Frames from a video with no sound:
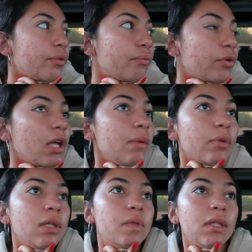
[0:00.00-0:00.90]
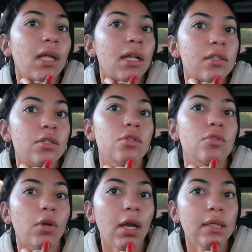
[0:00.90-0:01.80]
really believe that that's
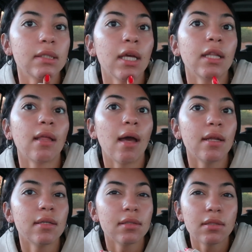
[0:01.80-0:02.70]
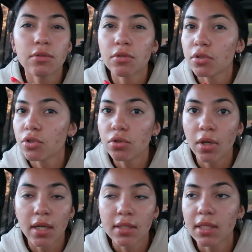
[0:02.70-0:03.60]
stress. Like, that is just
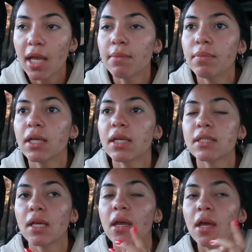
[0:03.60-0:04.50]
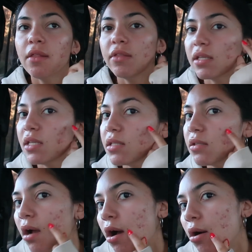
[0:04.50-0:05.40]
stress. And because this is
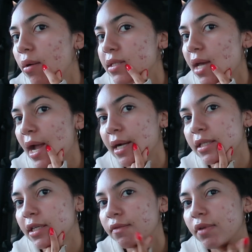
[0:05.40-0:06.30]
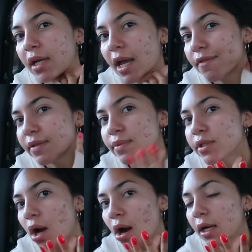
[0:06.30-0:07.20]
not always active, like, I have some
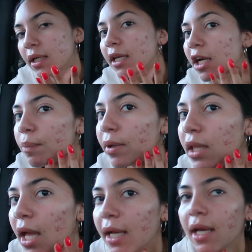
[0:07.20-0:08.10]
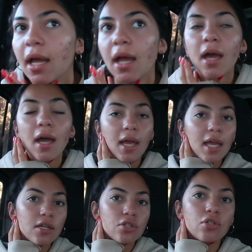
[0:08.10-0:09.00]
scarring here, but like,
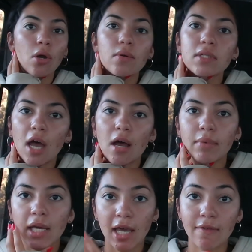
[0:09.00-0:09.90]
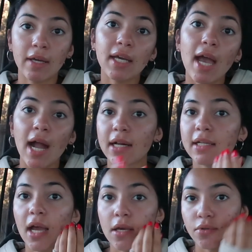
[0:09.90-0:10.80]
it shows up. Like, if I get
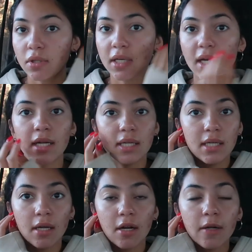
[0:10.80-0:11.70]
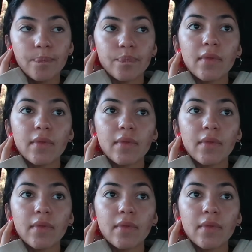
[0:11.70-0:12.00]
acne, I usually get it here.